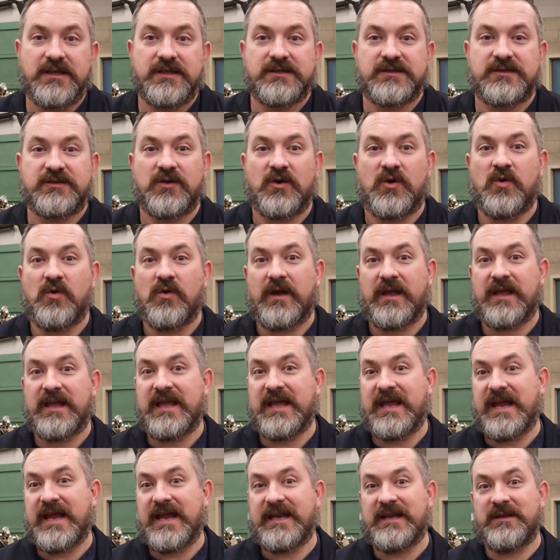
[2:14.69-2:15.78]
So
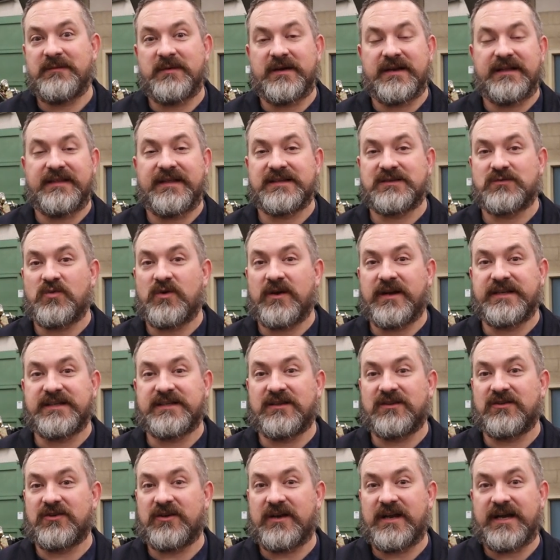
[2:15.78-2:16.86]
anybody that's wanting
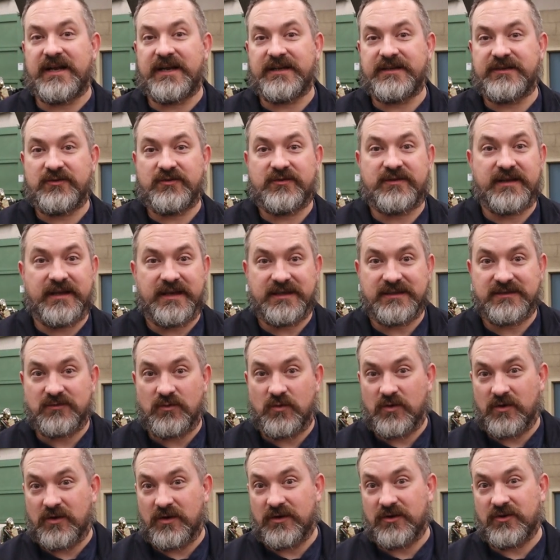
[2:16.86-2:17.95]
to learn how to do things
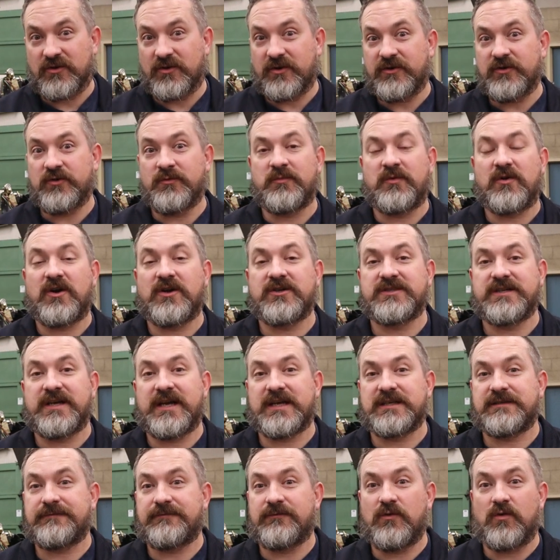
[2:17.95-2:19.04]
or learn new
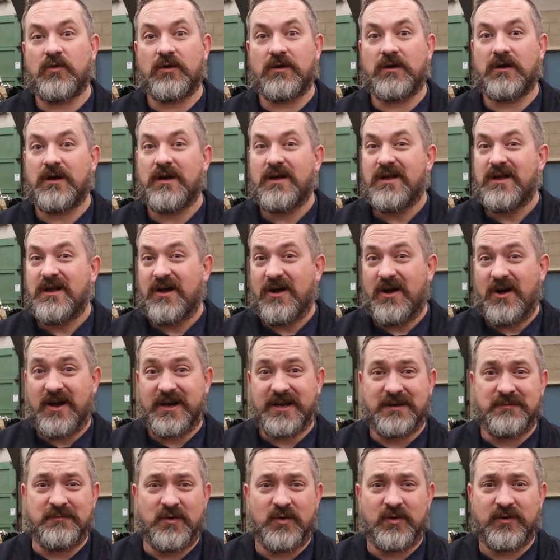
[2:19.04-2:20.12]
projects for
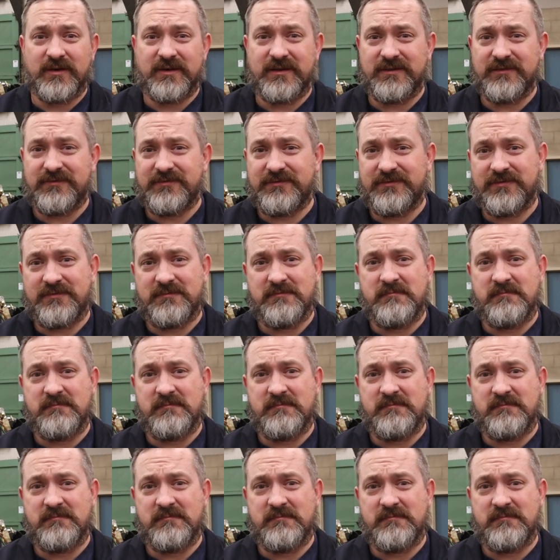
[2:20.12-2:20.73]
automotive,